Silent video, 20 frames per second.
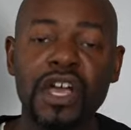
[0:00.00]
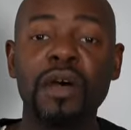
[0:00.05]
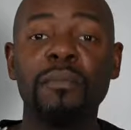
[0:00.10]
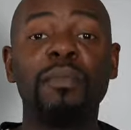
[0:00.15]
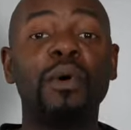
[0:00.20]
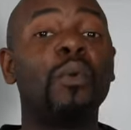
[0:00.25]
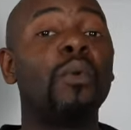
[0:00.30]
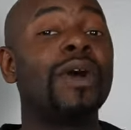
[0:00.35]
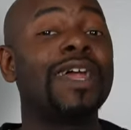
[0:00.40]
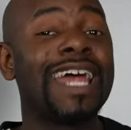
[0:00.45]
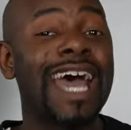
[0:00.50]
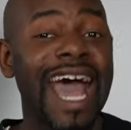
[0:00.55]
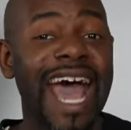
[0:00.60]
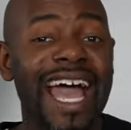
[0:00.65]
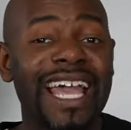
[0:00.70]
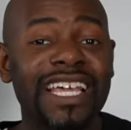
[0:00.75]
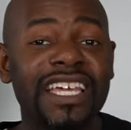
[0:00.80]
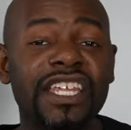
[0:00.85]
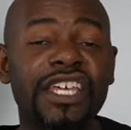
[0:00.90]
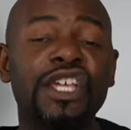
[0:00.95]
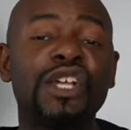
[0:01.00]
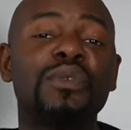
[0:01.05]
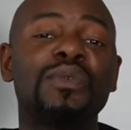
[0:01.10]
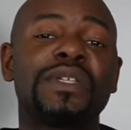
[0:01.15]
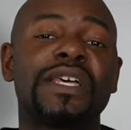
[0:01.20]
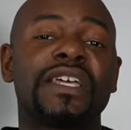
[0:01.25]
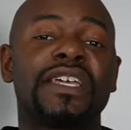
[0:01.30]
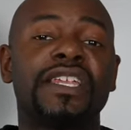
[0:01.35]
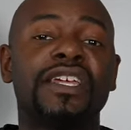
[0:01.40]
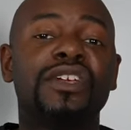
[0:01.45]
But what I could hear was
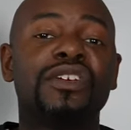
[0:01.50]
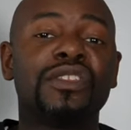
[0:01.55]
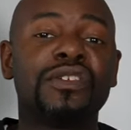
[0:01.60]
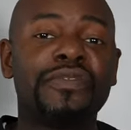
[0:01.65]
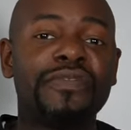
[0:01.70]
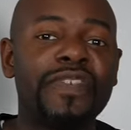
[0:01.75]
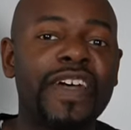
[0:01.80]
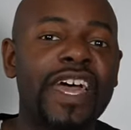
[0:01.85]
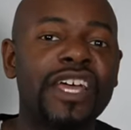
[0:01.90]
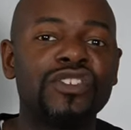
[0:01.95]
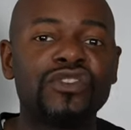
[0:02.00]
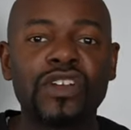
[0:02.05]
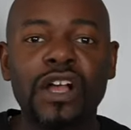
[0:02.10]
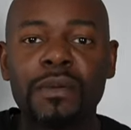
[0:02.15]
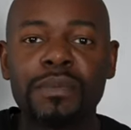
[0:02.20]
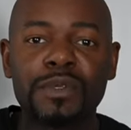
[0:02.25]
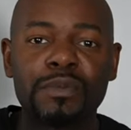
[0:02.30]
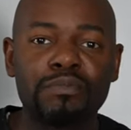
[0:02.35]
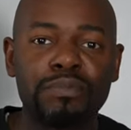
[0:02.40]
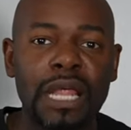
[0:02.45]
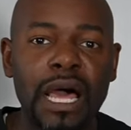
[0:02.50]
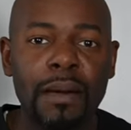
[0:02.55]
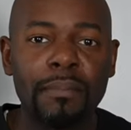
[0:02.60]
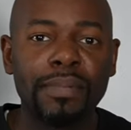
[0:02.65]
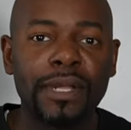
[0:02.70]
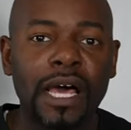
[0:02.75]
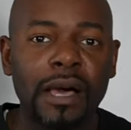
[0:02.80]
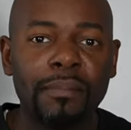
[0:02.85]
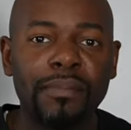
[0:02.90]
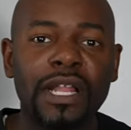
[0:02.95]
I could hear the fat drops, plop,
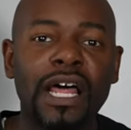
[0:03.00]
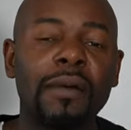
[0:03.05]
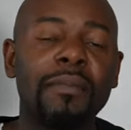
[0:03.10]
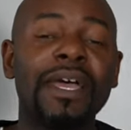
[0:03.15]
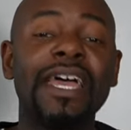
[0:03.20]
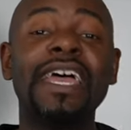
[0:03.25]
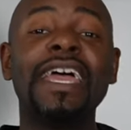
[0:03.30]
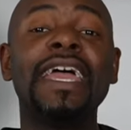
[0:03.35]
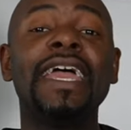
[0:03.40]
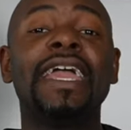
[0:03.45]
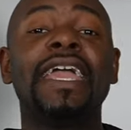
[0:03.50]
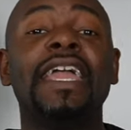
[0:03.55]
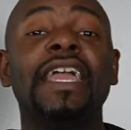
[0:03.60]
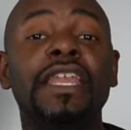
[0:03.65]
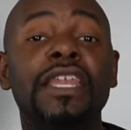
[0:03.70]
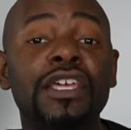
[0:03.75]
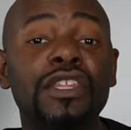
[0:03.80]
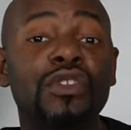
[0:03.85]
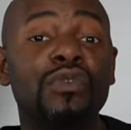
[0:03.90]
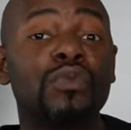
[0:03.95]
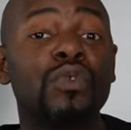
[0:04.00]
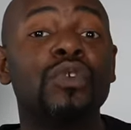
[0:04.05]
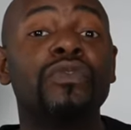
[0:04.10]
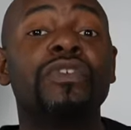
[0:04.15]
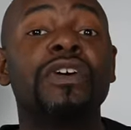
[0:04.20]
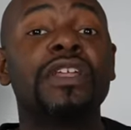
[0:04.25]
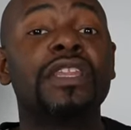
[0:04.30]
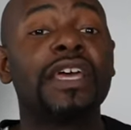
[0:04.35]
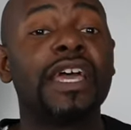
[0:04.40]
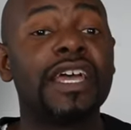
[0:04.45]
plop, plop, hitting the roof
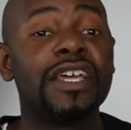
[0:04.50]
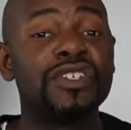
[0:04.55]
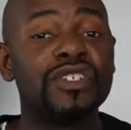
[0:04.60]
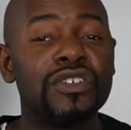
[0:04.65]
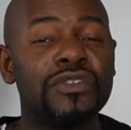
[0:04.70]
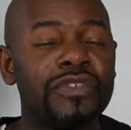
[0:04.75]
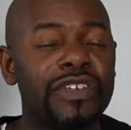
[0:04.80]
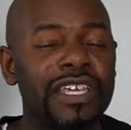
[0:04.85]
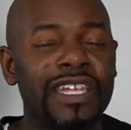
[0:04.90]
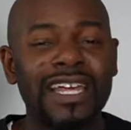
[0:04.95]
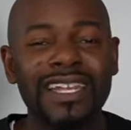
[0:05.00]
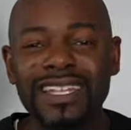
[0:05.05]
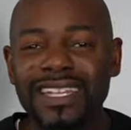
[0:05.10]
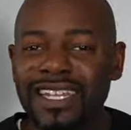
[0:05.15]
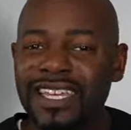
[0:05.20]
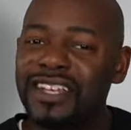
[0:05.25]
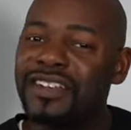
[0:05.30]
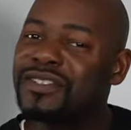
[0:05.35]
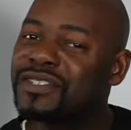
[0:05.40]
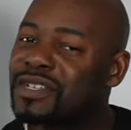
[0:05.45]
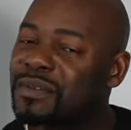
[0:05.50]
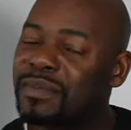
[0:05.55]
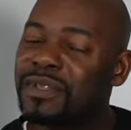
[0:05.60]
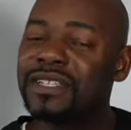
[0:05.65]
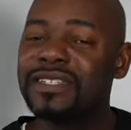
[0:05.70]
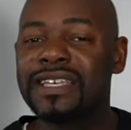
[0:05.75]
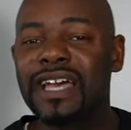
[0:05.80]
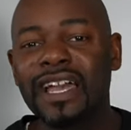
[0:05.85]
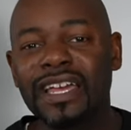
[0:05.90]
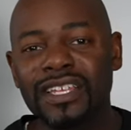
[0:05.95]
of the SUV. And I didn't hear some of the
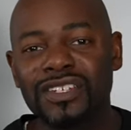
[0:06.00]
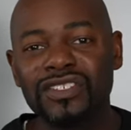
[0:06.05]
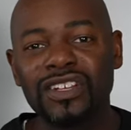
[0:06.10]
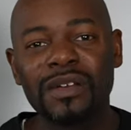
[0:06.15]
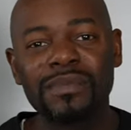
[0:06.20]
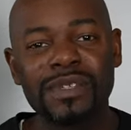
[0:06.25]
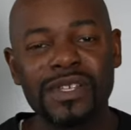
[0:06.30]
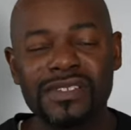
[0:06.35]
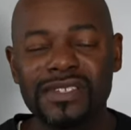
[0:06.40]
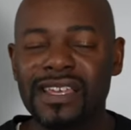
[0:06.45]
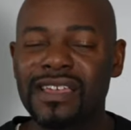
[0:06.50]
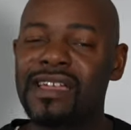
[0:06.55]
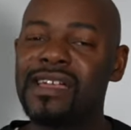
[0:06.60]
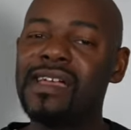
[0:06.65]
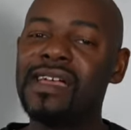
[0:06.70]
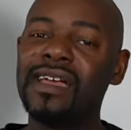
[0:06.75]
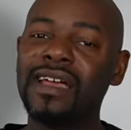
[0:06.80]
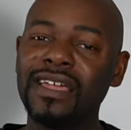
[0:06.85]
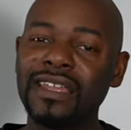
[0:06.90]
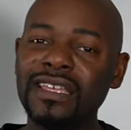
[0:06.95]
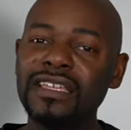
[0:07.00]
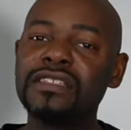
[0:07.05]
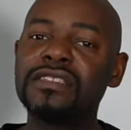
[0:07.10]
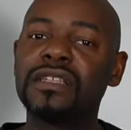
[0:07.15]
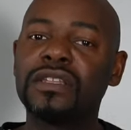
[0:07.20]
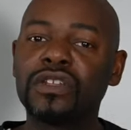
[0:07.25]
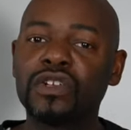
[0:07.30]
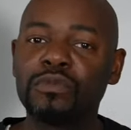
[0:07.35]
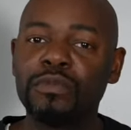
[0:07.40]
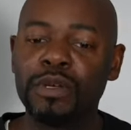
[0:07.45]
tiny drops. I was like, needs a
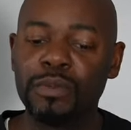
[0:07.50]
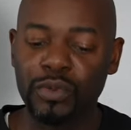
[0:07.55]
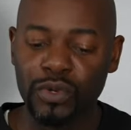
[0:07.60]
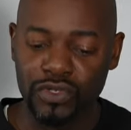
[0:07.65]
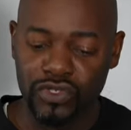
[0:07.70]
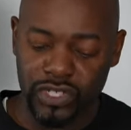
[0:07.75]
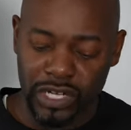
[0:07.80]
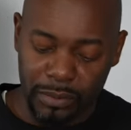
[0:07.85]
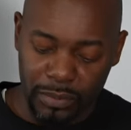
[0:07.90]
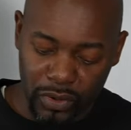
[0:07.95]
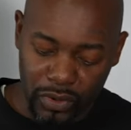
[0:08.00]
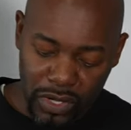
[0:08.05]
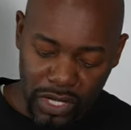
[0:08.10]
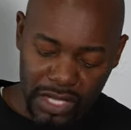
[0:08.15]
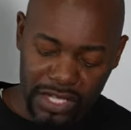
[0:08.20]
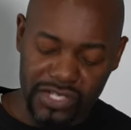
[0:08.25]
little bit more treble.